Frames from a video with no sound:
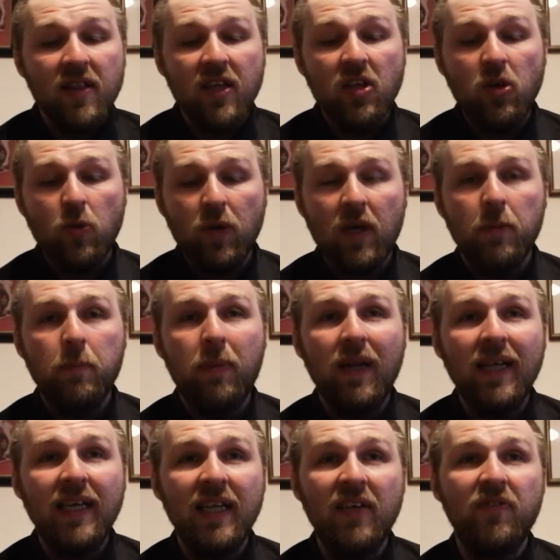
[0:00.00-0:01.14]
then you are
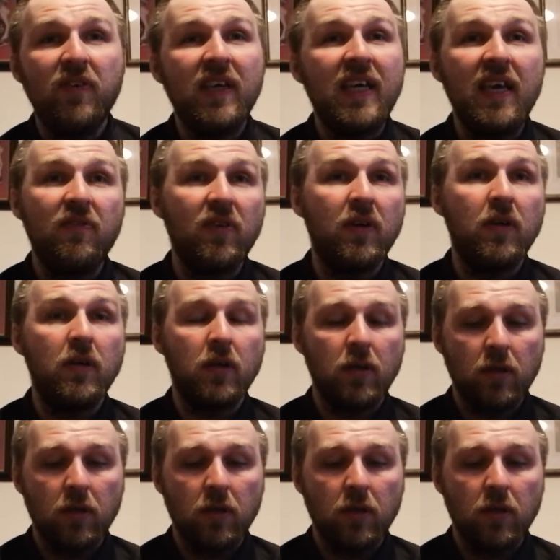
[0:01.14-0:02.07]
completely forgiven.